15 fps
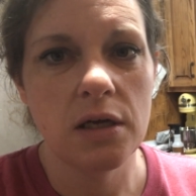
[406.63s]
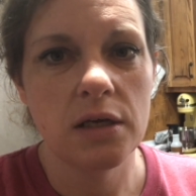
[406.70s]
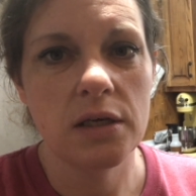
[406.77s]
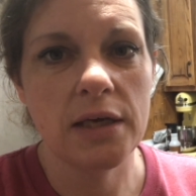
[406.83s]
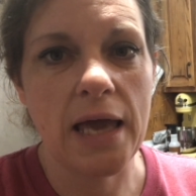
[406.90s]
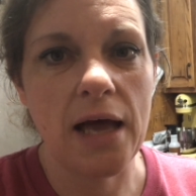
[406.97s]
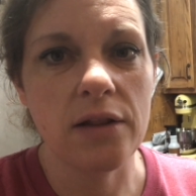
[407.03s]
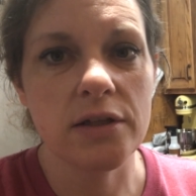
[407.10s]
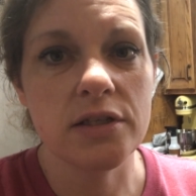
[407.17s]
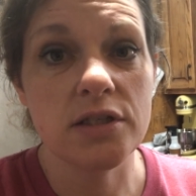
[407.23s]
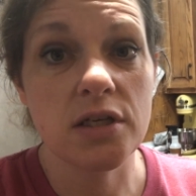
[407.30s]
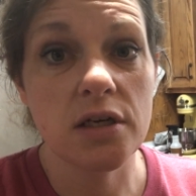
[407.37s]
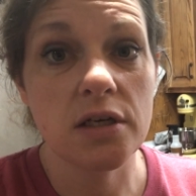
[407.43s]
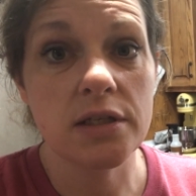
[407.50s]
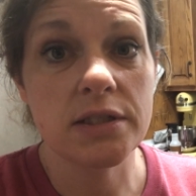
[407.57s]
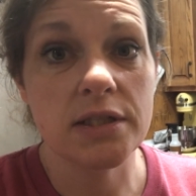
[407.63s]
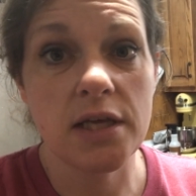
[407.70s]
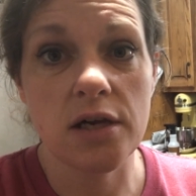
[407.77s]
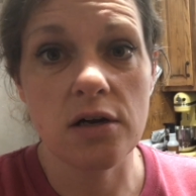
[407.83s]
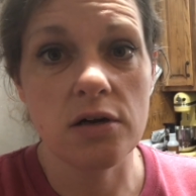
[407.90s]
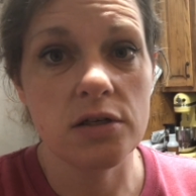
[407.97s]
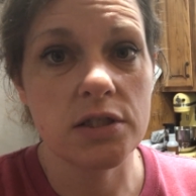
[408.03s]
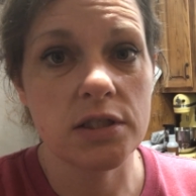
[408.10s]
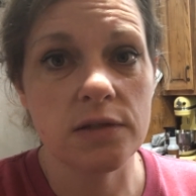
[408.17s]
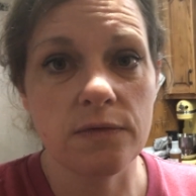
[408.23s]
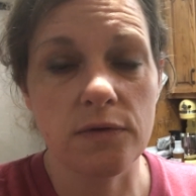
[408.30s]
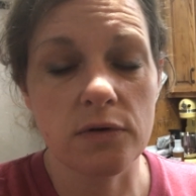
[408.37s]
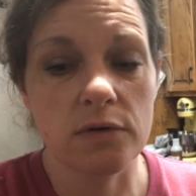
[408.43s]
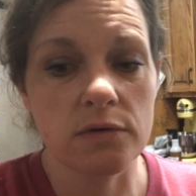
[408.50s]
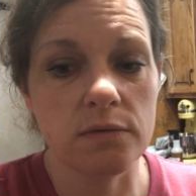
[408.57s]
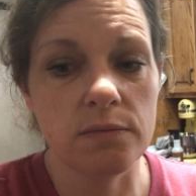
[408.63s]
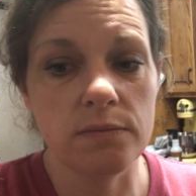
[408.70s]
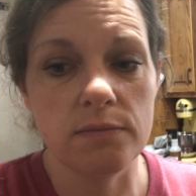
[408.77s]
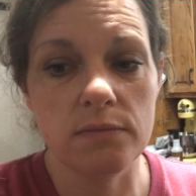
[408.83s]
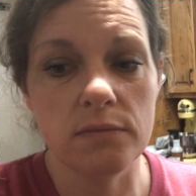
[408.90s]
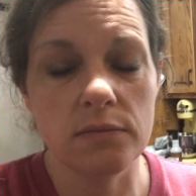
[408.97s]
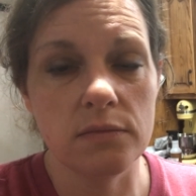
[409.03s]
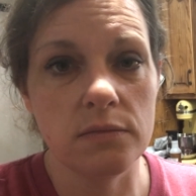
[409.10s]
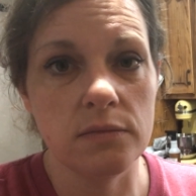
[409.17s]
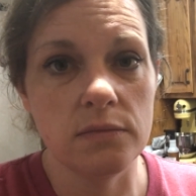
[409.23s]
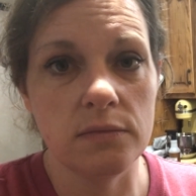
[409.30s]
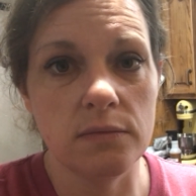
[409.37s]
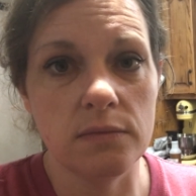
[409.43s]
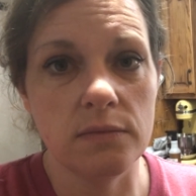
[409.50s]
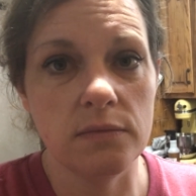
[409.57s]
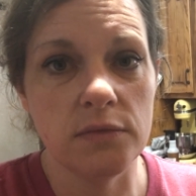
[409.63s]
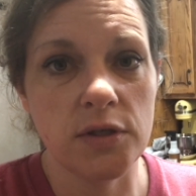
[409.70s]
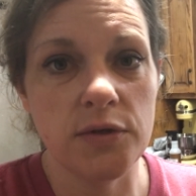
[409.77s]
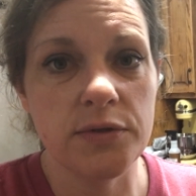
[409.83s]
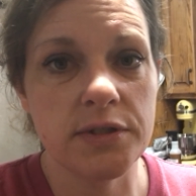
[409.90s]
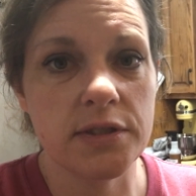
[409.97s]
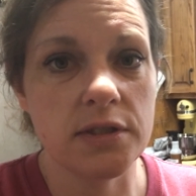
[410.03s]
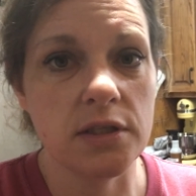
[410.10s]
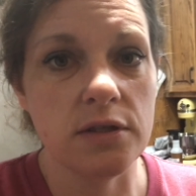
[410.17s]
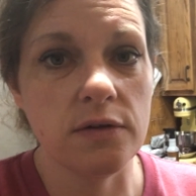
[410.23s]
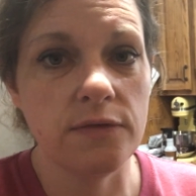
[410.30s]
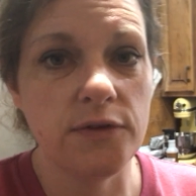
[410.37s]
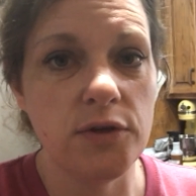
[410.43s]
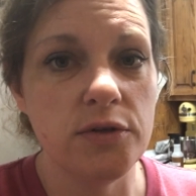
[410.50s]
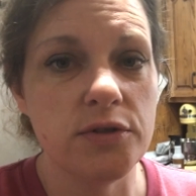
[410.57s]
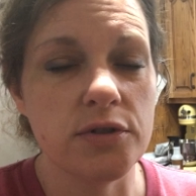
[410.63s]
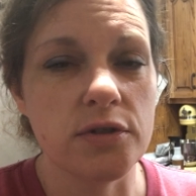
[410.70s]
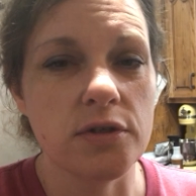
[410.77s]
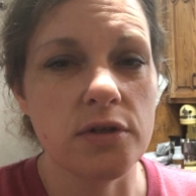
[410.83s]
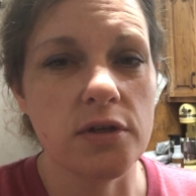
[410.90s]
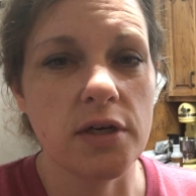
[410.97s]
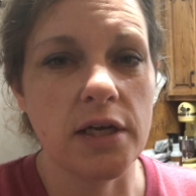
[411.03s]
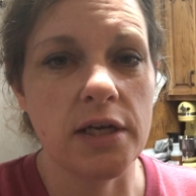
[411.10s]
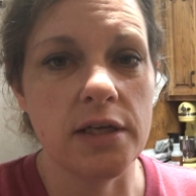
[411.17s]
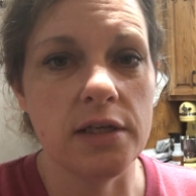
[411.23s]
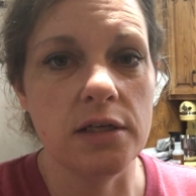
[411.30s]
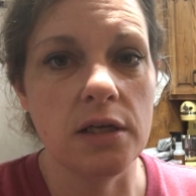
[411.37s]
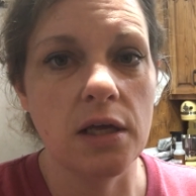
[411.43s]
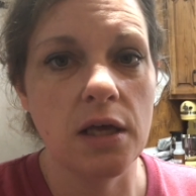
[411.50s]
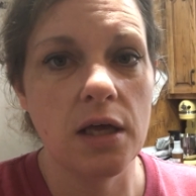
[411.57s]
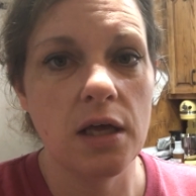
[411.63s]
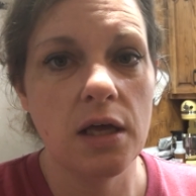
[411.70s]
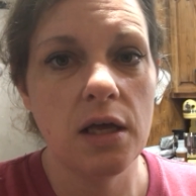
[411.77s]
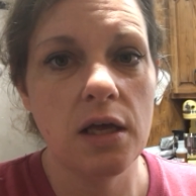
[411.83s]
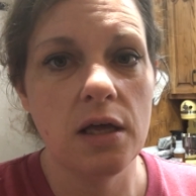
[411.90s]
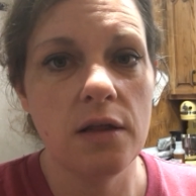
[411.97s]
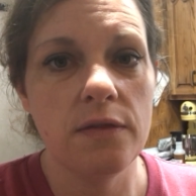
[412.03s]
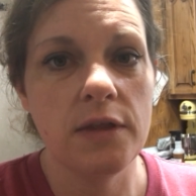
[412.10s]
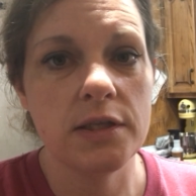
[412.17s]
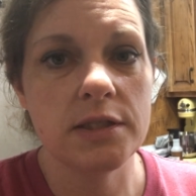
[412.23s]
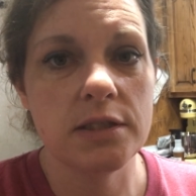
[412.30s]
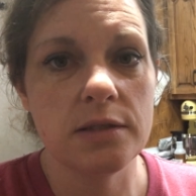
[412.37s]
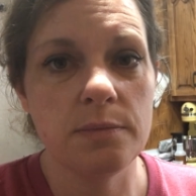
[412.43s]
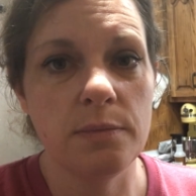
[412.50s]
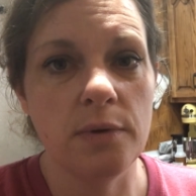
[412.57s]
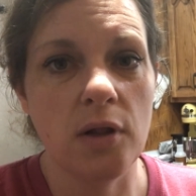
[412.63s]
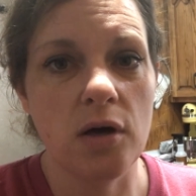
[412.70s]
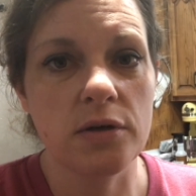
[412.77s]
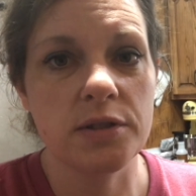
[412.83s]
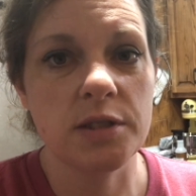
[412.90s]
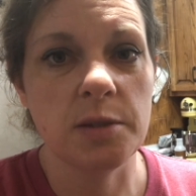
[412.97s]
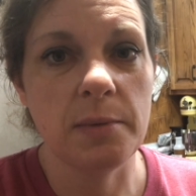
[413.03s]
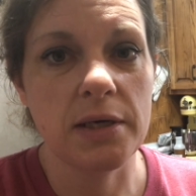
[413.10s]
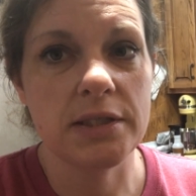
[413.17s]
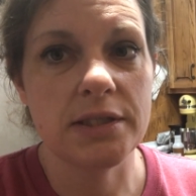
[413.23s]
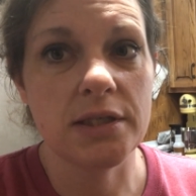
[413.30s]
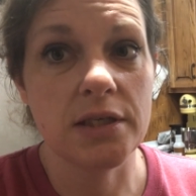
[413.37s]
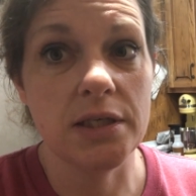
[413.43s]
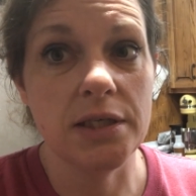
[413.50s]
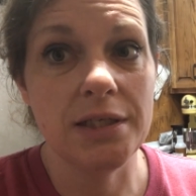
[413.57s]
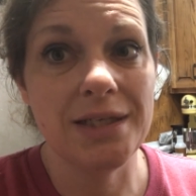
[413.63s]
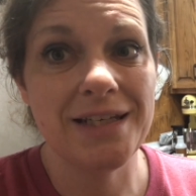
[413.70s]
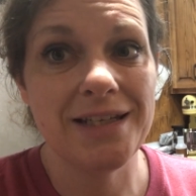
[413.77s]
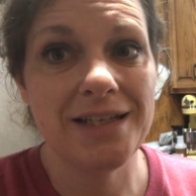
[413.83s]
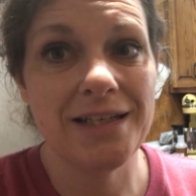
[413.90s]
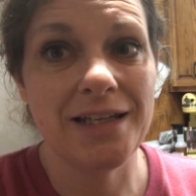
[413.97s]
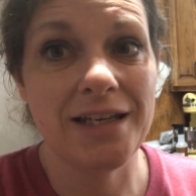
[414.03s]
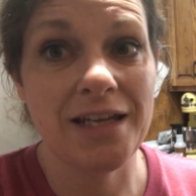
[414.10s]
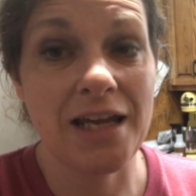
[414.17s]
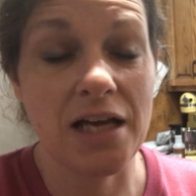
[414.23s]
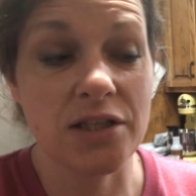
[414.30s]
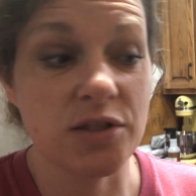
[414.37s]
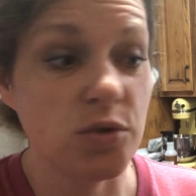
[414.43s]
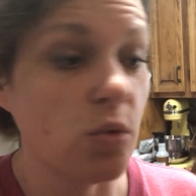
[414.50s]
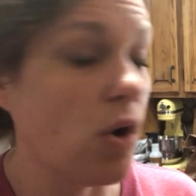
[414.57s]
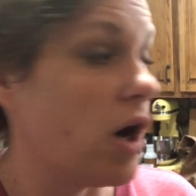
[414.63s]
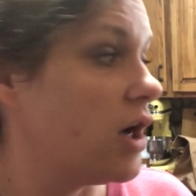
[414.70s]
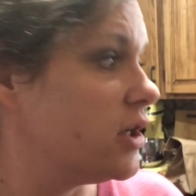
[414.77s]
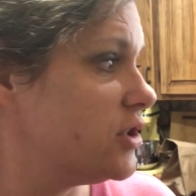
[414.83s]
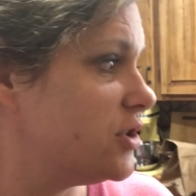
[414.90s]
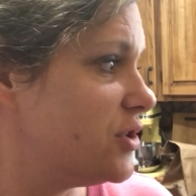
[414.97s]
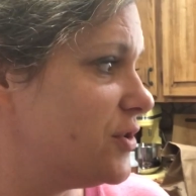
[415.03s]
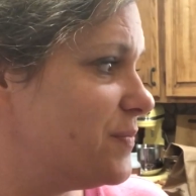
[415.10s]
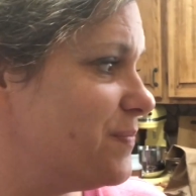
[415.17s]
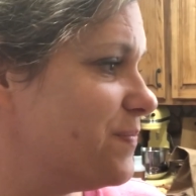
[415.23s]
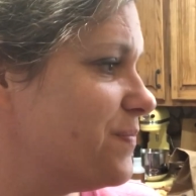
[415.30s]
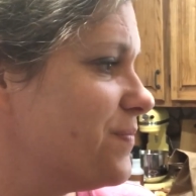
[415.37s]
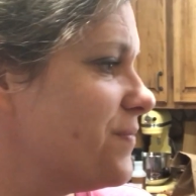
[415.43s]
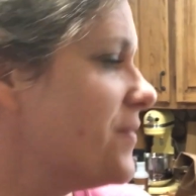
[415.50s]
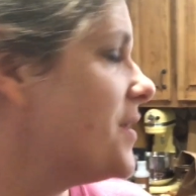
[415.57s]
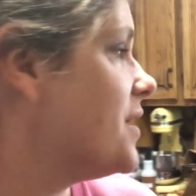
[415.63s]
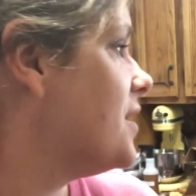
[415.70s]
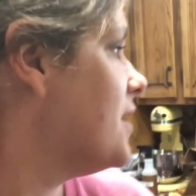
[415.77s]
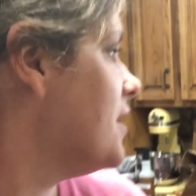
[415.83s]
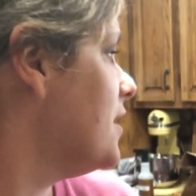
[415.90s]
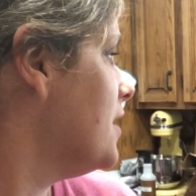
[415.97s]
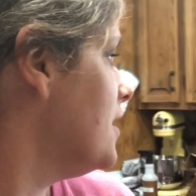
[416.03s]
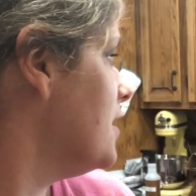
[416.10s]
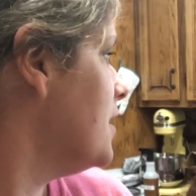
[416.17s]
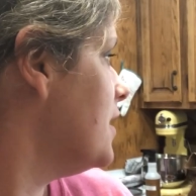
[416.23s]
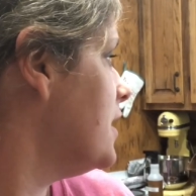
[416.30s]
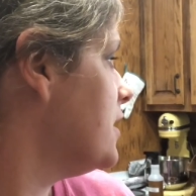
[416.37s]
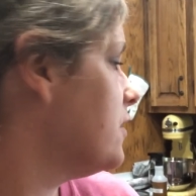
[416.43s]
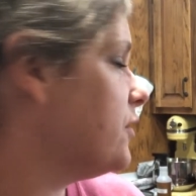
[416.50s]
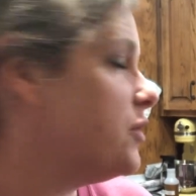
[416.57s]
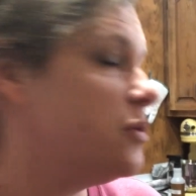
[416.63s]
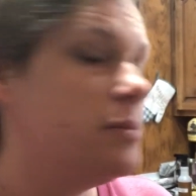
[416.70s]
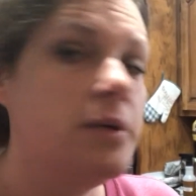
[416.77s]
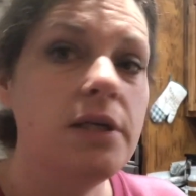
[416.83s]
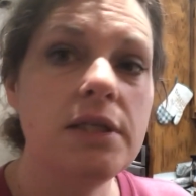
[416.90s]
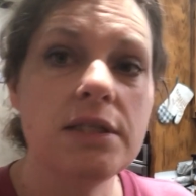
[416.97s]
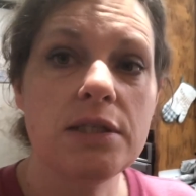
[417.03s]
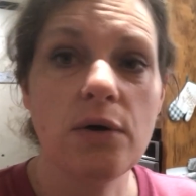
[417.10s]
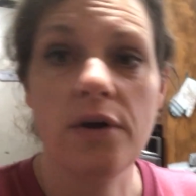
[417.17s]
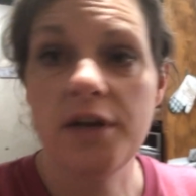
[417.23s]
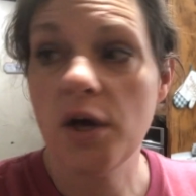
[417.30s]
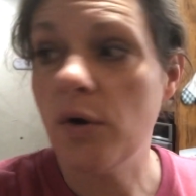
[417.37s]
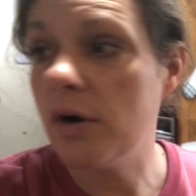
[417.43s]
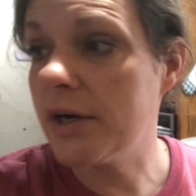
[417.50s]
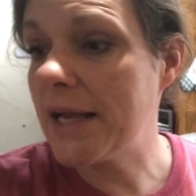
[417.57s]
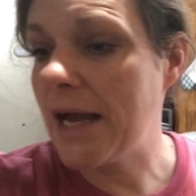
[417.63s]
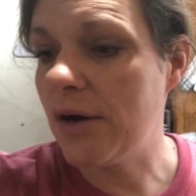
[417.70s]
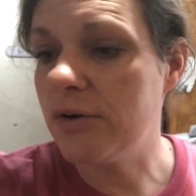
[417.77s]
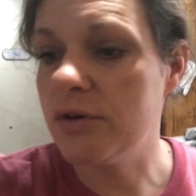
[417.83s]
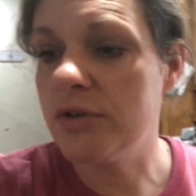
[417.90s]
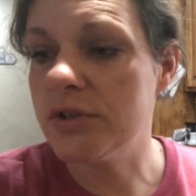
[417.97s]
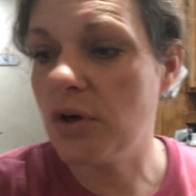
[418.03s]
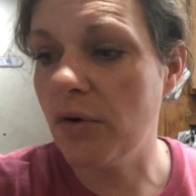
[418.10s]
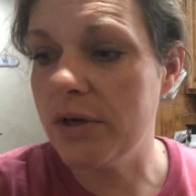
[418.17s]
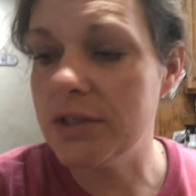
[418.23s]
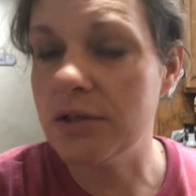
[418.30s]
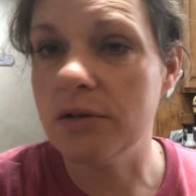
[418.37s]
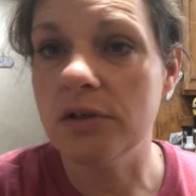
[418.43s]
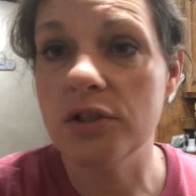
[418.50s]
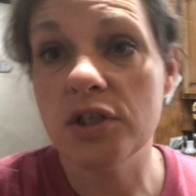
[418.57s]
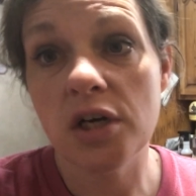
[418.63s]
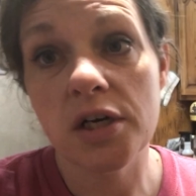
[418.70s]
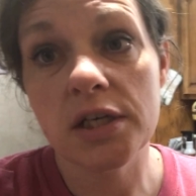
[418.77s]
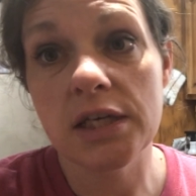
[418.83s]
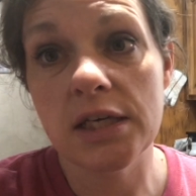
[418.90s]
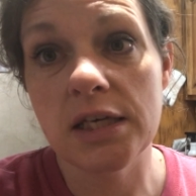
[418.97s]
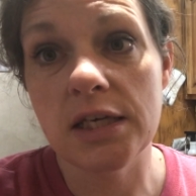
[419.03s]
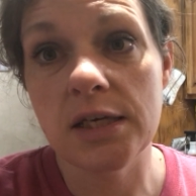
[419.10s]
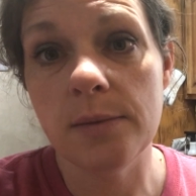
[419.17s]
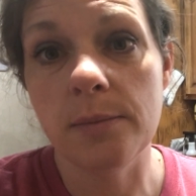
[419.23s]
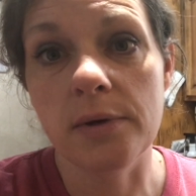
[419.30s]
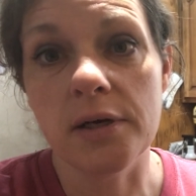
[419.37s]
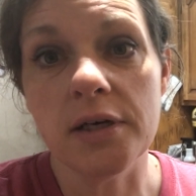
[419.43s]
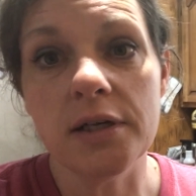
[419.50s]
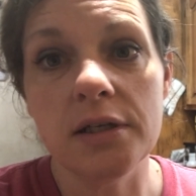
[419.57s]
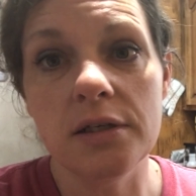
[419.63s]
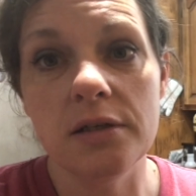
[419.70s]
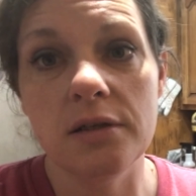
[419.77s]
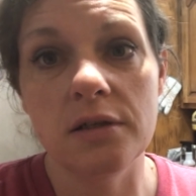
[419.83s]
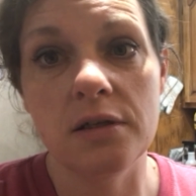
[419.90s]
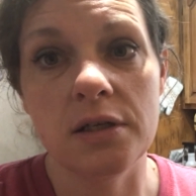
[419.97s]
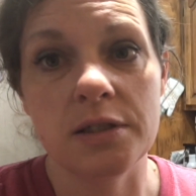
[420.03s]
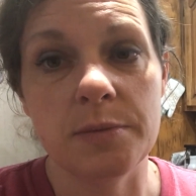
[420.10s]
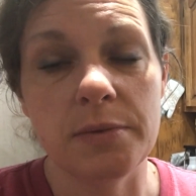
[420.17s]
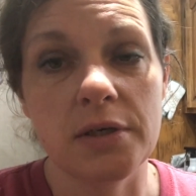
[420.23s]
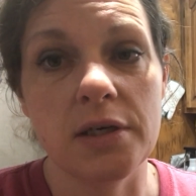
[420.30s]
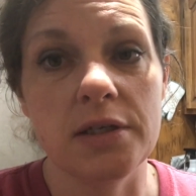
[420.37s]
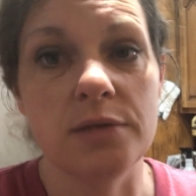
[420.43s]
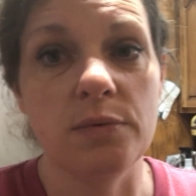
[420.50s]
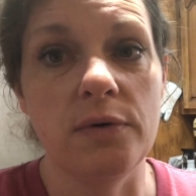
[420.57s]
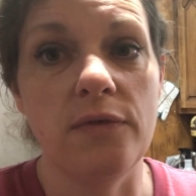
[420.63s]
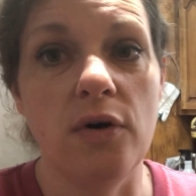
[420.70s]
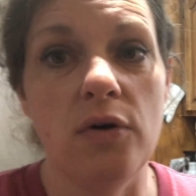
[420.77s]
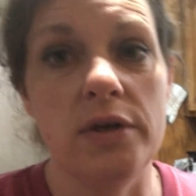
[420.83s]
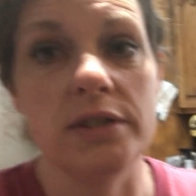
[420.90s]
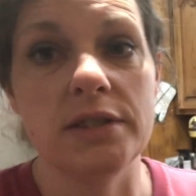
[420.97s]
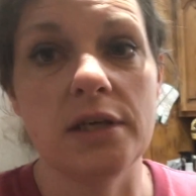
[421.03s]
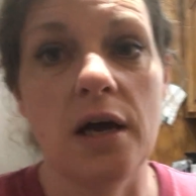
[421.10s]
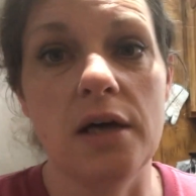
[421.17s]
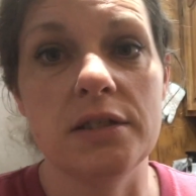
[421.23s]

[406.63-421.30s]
gallon jugs there just for use in the future, and that belongs to my son that he has to wash in a little bit. So I know our counters always look junky, but that's because we've always got